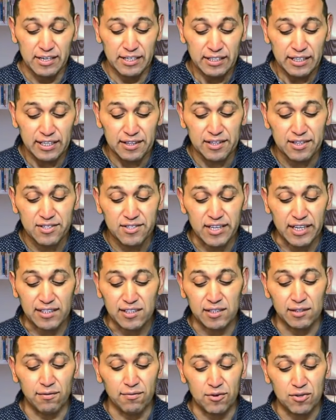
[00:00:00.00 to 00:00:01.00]
in this
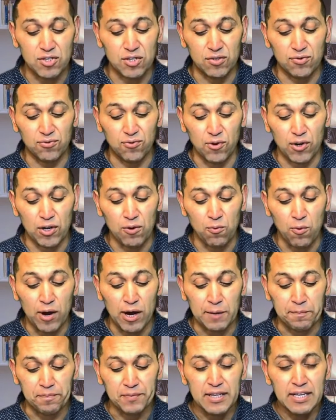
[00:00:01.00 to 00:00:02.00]
section, verses
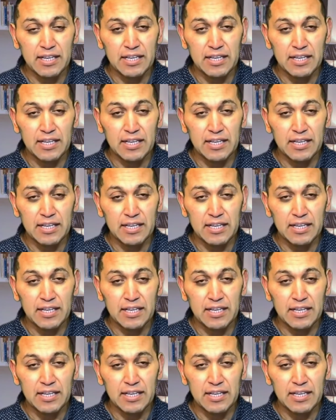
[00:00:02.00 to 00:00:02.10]
41.